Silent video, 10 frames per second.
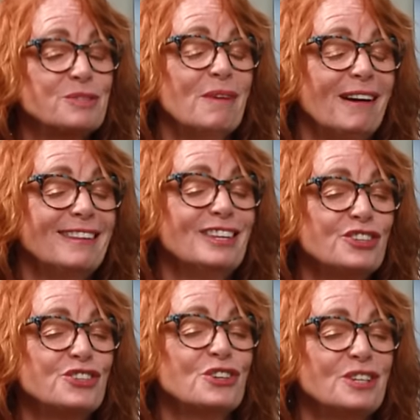why the
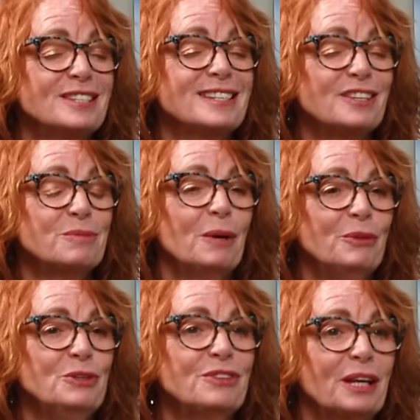insurance, that's why
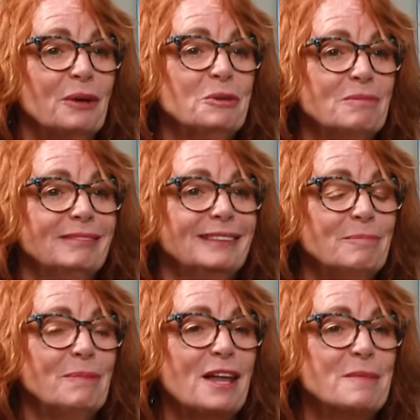you think, oh, I'll
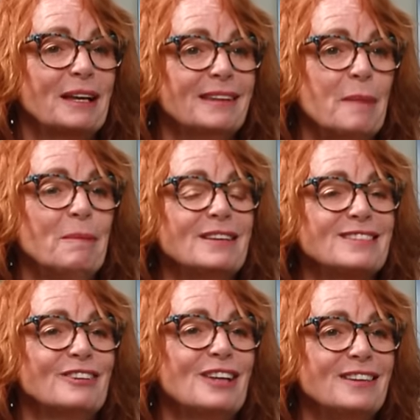buy them... They pass
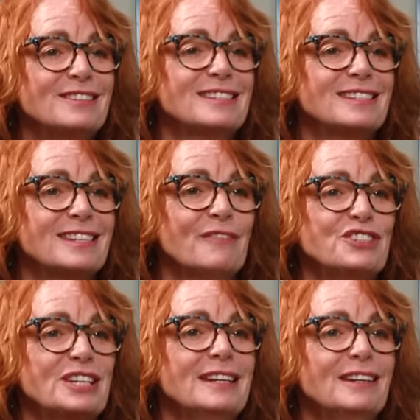their license at
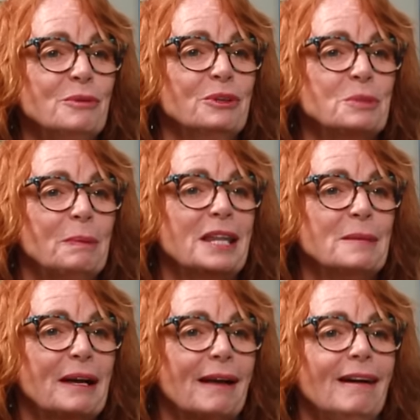17 and you want to buy them
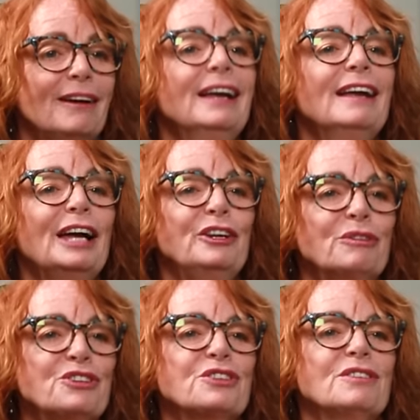a car and your
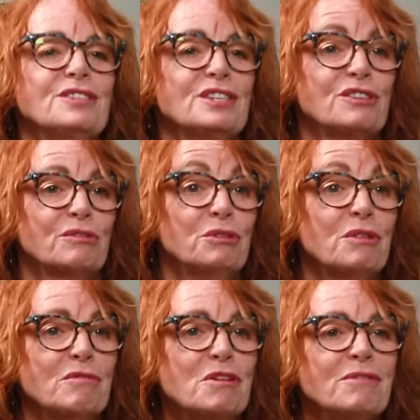insurance is through
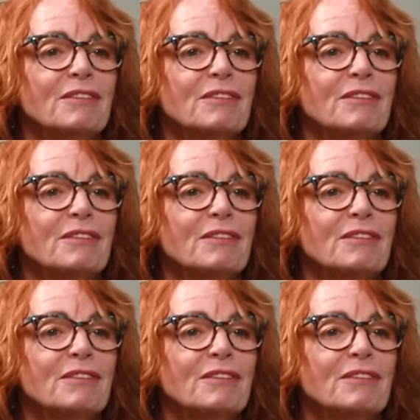the roof.